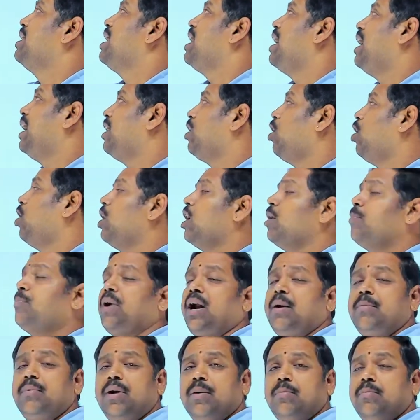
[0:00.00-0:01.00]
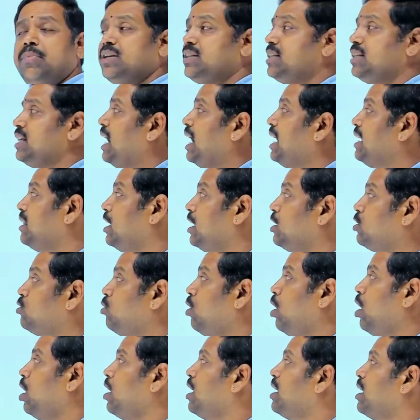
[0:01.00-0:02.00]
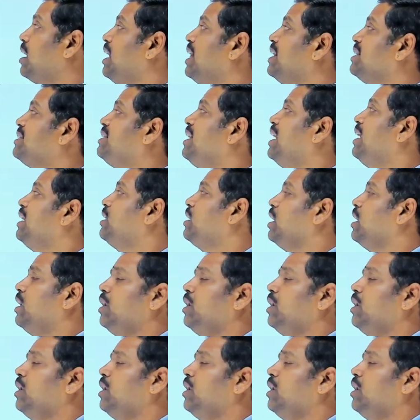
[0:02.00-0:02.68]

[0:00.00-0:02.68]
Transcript: all are prime numbers, and that too all are less than 10.